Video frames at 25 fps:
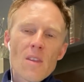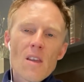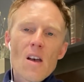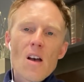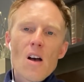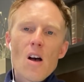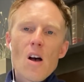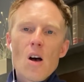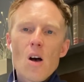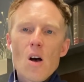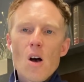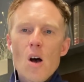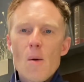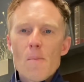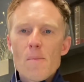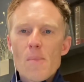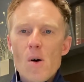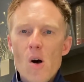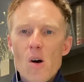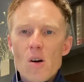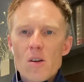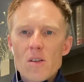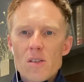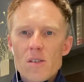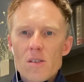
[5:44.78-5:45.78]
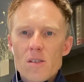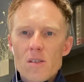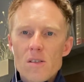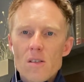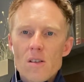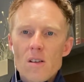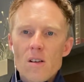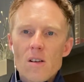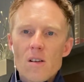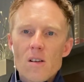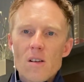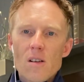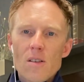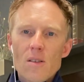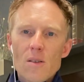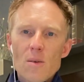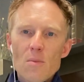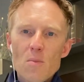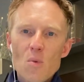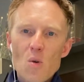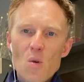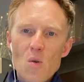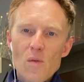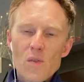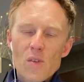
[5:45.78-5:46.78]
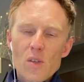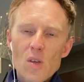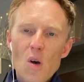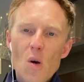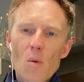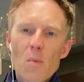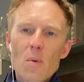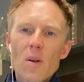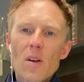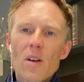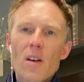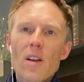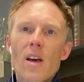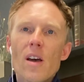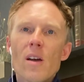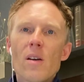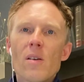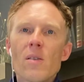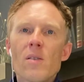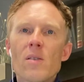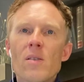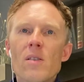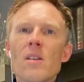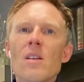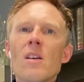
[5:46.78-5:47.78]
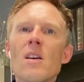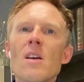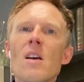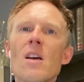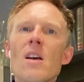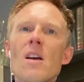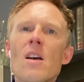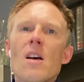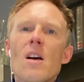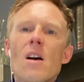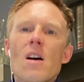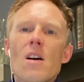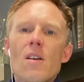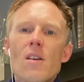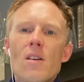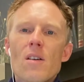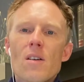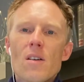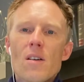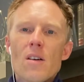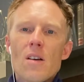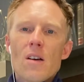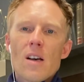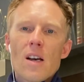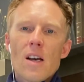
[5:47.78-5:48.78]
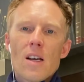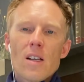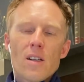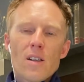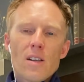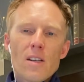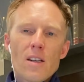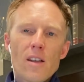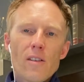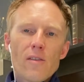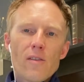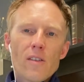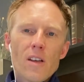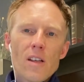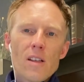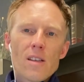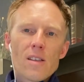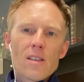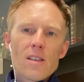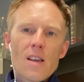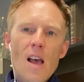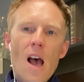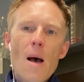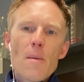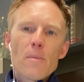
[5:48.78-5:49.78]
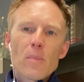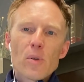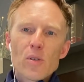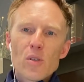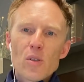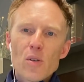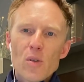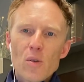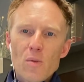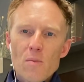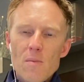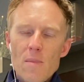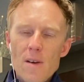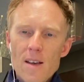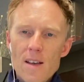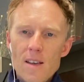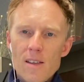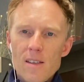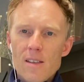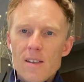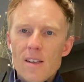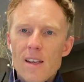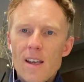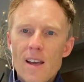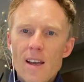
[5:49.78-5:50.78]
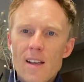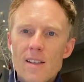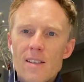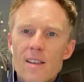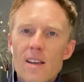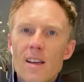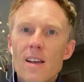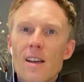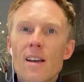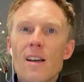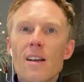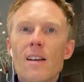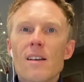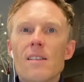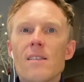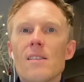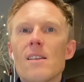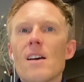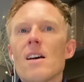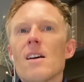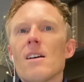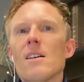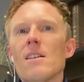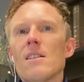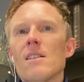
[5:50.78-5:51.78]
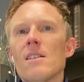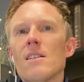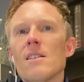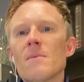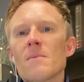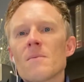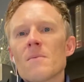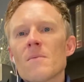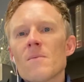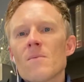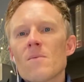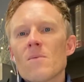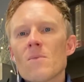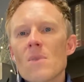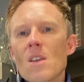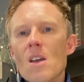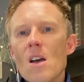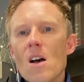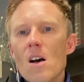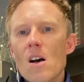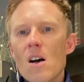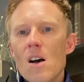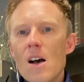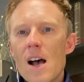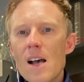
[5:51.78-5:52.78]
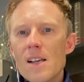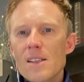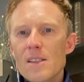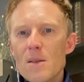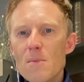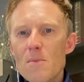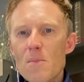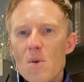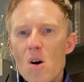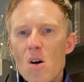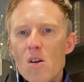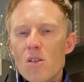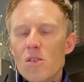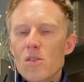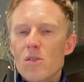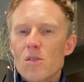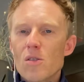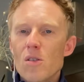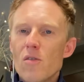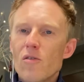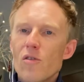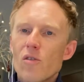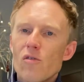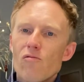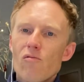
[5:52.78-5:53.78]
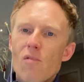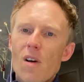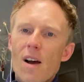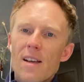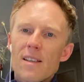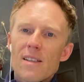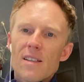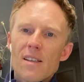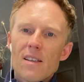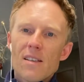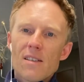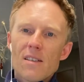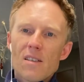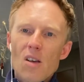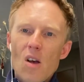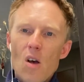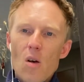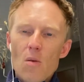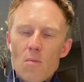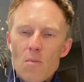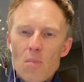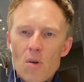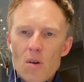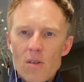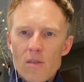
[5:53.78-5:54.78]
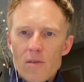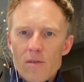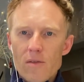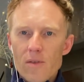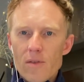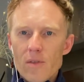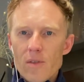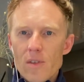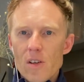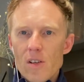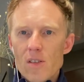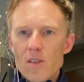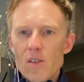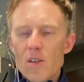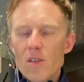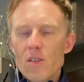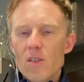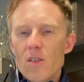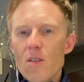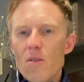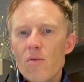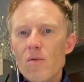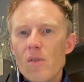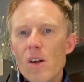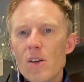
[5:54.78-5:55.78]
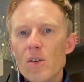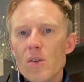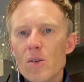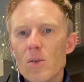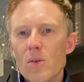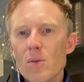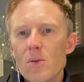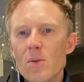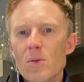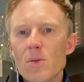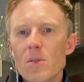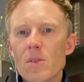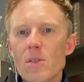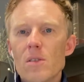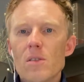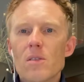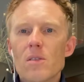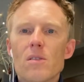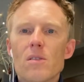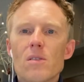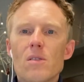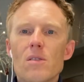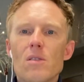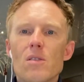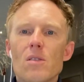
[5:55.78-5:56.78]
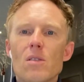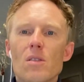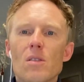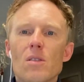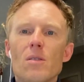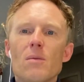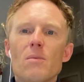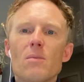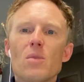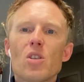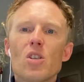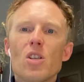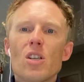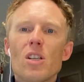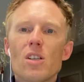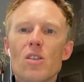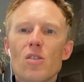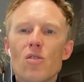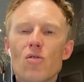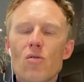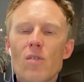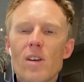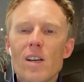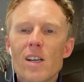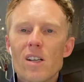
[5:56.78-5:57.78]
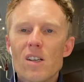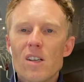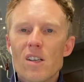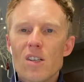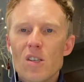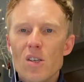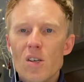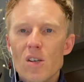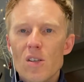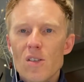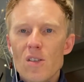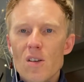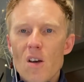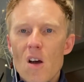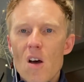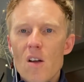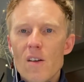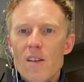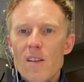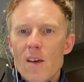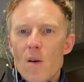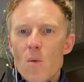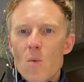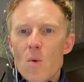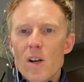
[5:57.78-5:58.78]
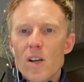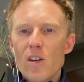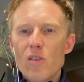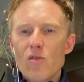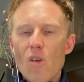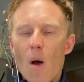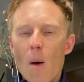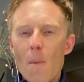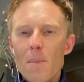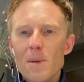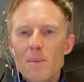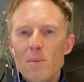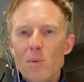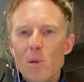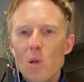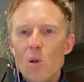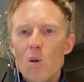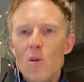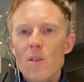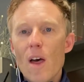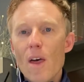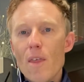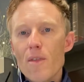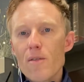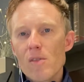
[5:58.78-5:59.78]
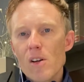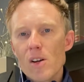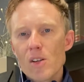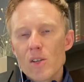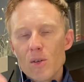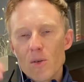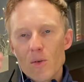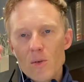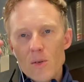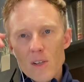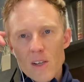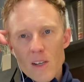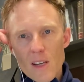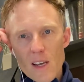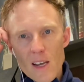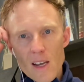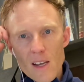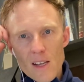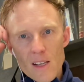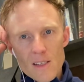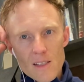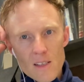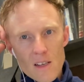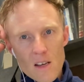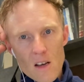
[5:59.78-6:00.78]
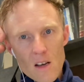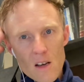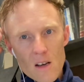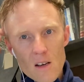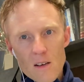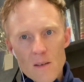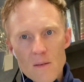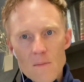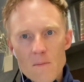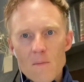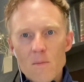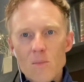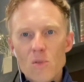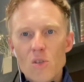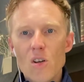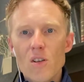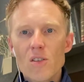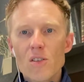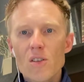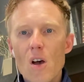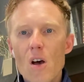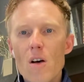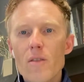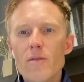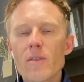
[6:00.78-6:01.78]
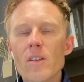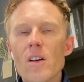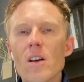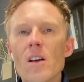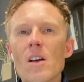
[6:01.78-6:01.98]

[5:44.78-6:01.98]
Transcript: a box that moves up and down. And if it's amplitude based gating, then as the box rises above a certain threshold, the machine is triggered and turns on, and then when it drops below that threshold, it turns off.